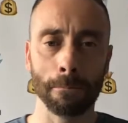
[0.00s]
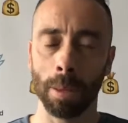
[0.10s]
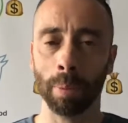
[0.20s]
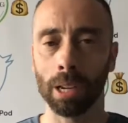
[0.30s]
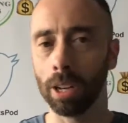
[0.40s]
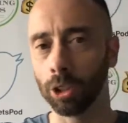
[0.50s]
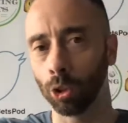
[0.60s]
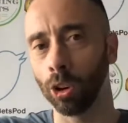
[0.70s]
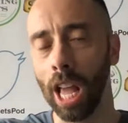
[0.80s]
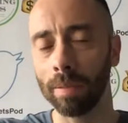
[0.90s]
because
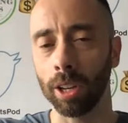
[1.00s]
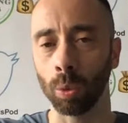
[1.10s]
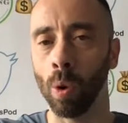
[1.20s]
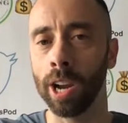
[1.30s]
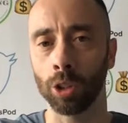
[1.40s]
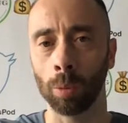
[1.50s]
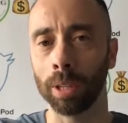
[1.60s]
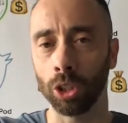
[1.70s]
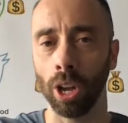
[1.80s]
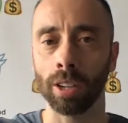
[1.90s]
Tre'Davious White should be
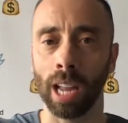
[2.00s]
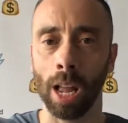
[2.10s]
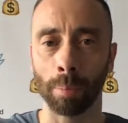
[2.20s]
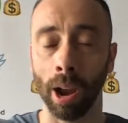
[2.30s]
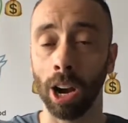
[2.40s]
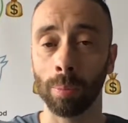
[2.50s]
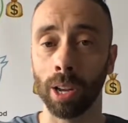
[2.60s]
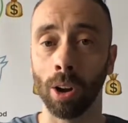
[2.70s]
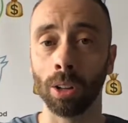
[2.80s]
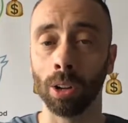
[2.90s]
shutting down Perryman
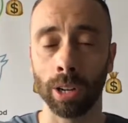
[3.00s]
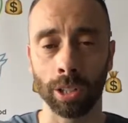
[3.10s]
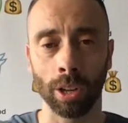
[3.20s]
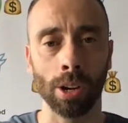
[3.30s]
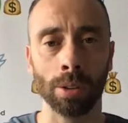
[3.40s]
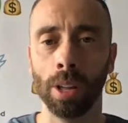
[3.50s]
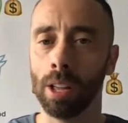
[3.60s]
all on his own,